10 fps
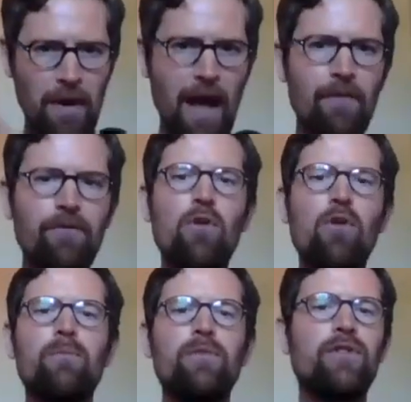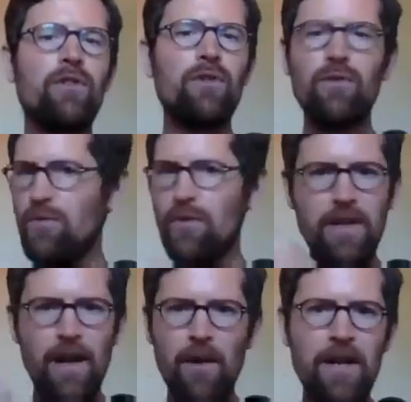platform to
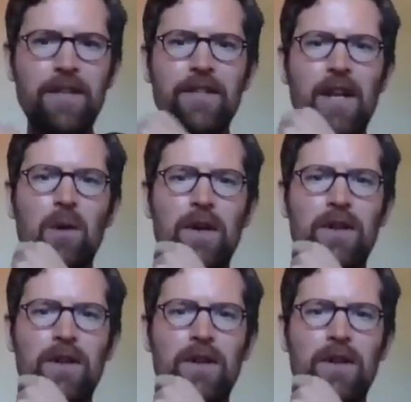an internet